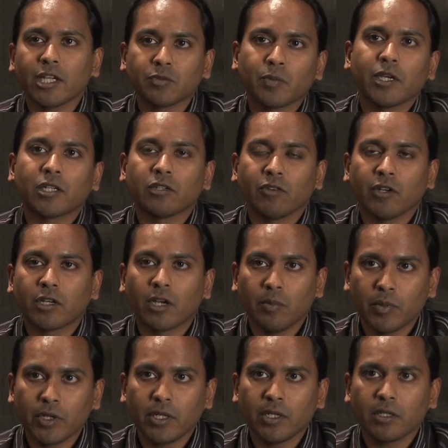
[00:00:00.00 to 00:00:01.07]
aspect of our
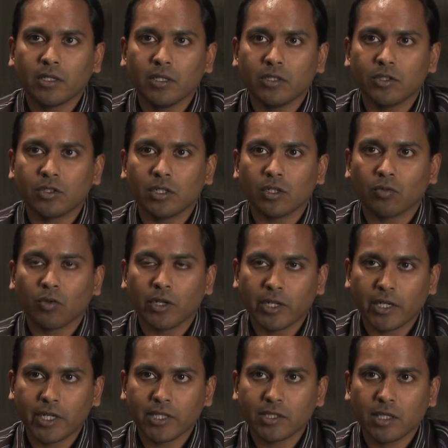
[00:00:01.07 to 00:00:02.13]
company is uh, run
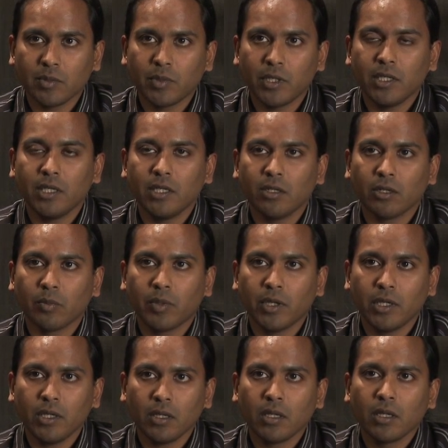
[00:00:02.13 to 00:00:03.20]
on SAP
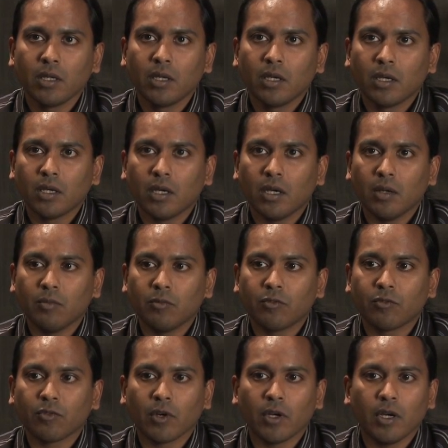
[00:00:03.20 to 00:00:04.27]
ERP, um,
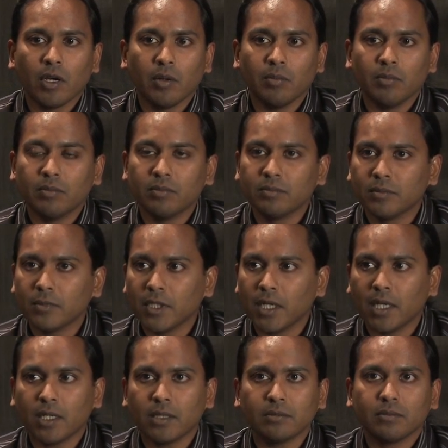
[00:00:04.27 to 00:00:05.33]
from
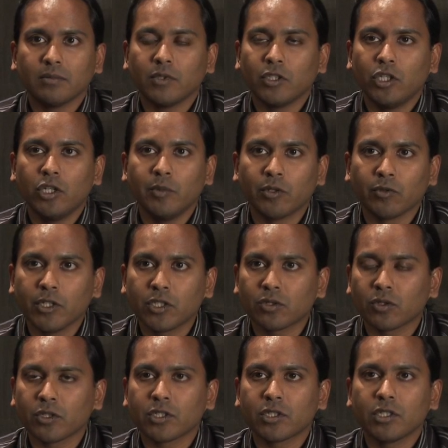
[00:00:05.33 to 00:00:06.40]
uh, human
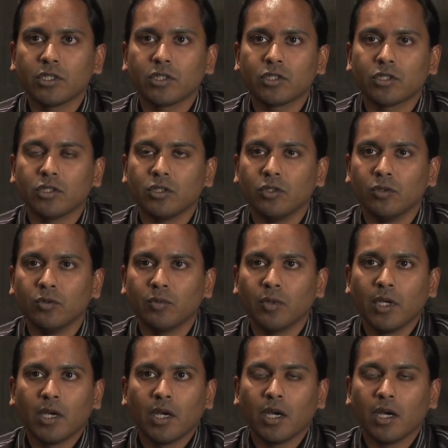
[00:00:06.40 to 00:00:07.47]
resources to
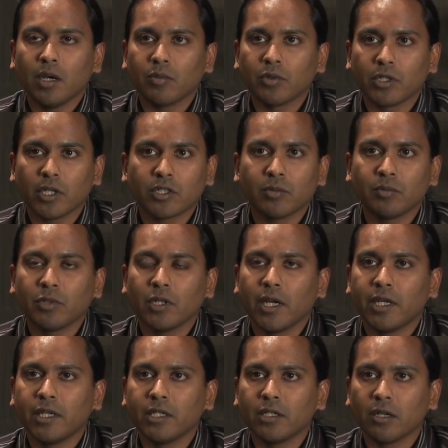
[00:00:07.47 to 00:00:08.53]
uh, production
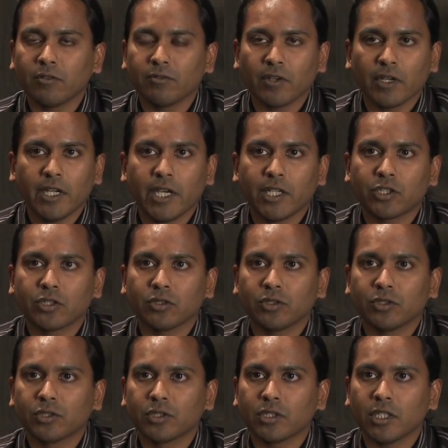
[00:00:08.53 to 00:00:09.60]
planning, our
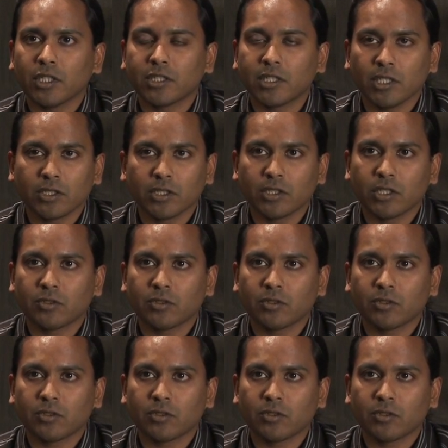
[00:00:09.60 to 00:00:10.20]
financials, uh, sales and